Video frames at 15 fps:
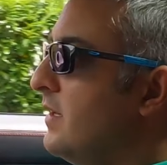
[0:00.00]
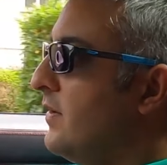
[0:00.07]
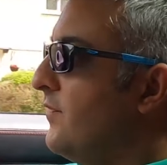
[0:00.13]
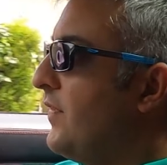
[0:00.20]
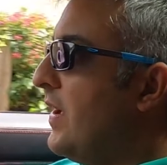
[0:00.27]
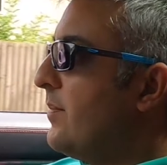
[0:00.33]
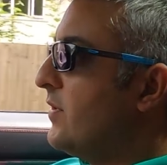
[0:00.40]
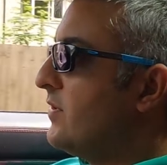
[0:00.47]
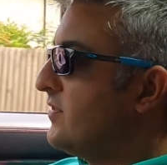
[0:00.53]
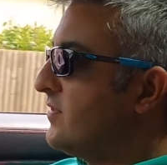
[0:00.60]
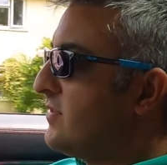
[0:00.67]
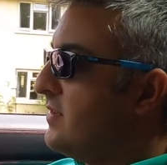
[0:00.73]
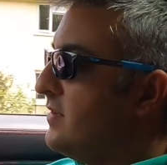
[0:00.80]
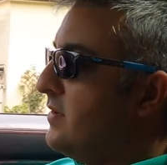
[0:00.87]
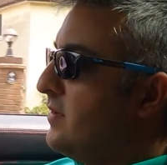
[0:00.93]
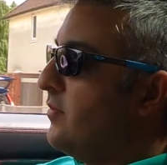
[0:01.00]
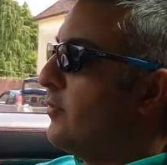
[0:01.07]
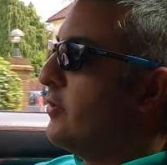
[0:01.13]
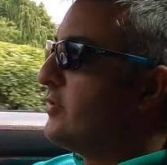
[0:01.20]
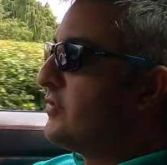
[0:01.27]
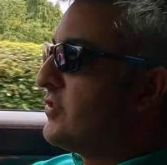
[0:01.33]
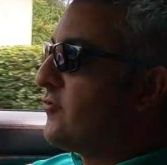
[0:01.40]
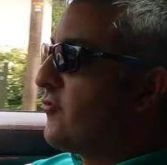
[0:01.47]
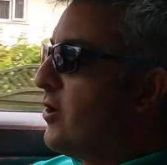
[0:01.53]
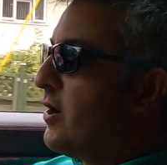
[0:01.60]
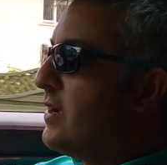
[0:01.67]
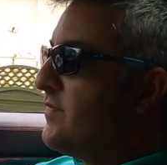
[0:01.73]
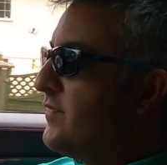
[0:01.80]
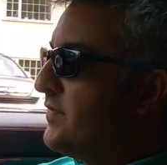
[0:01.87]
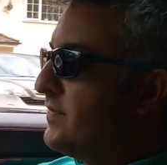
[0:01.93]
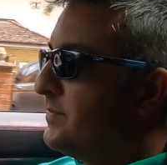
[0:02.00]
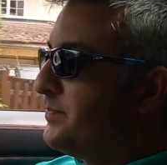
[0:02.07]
a fabulous route to drive.